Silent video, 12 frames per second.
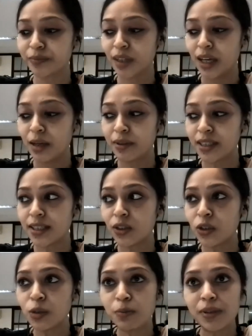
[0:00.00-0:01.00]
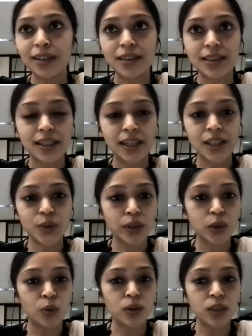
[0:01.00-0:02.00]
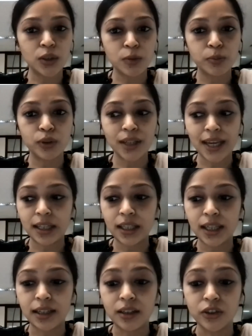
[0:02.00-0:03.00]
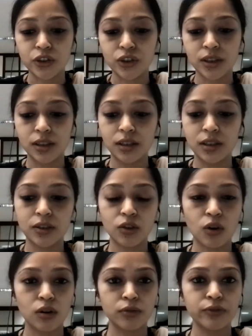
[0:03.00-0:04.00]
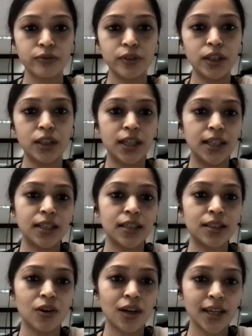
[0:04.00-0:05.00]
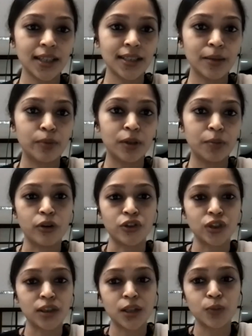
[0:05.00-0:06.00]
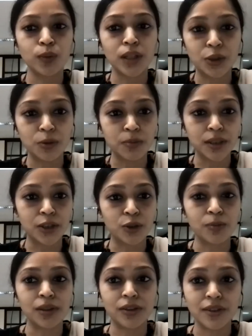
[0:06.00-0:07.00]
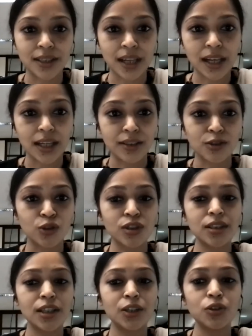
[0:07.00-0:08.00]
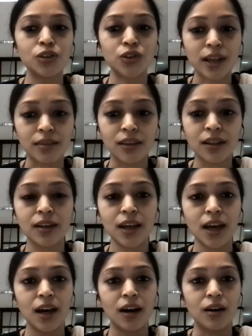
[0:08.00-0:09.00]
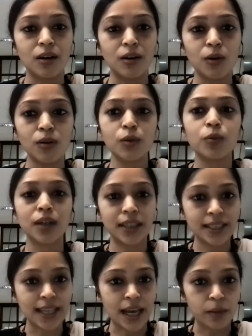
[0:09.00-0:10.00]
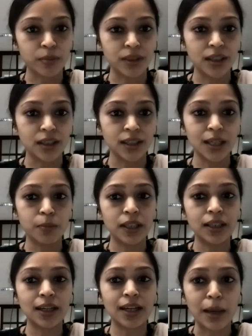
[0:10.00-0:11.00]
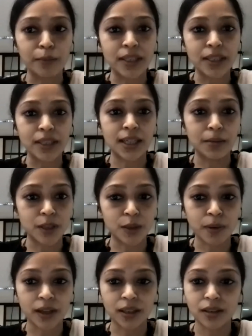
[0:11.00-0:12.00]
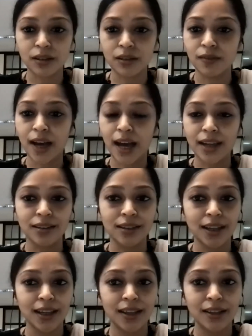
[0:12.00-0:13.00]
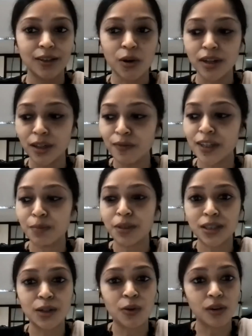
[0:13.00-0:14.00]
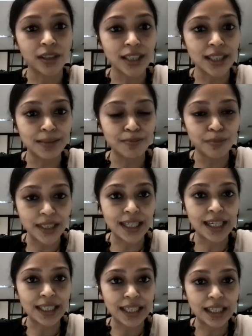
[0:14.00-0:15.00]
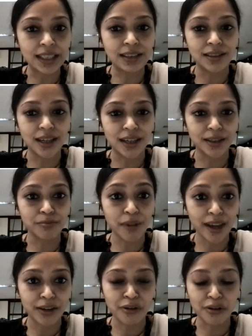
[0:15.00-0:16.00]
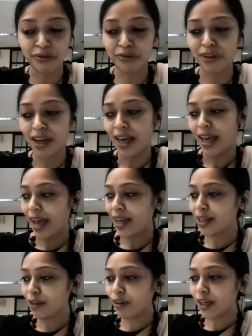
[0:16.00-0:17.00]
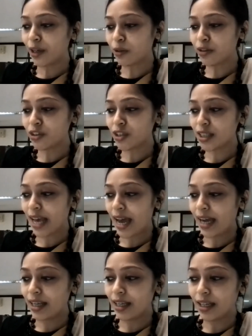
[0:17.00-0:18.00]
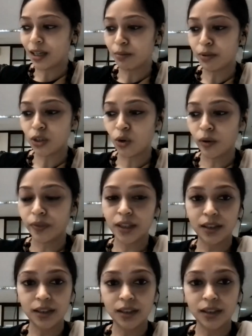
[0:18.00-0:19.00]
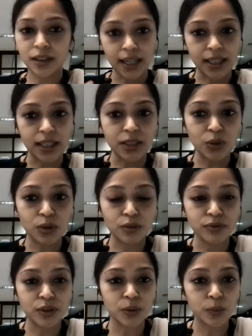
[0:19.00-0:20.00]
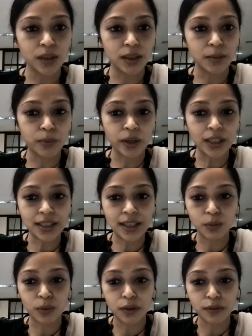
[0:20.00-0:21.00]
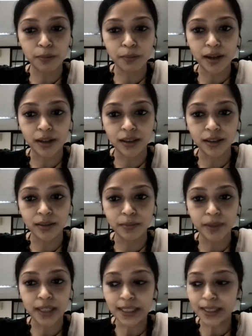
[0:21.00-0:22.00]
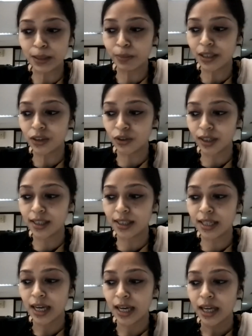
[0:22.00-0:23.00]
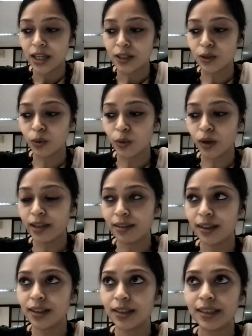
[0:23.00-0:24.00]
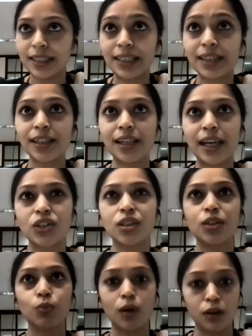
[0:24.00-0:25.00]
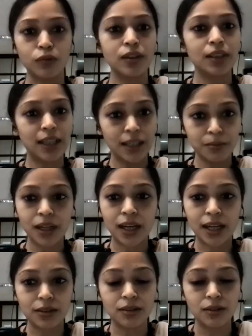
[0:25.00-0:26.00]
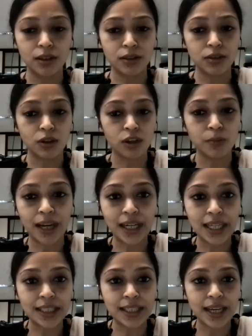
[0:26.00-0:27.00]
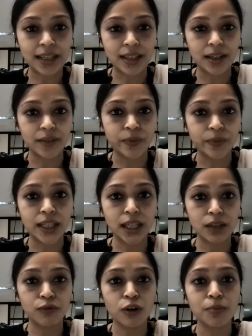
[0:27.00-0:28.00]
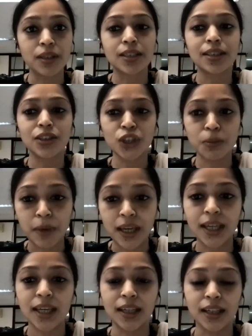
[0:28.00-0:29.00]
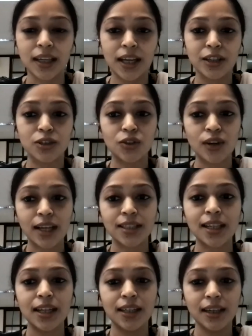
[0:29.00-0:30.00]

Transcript: because to build resilience, we don't need to put any additional sort of. It's not like a separate project that we need to build resilience. We just need to strengthen all the work that's happening, keeping the climate in perspective, and your investments are already basically taken care of. And if I can also just add a little bit on the data sort of point that one of the participants raised. So I think data collection is one of the things, but like Saurabh brightly said, data informed decision making, so translating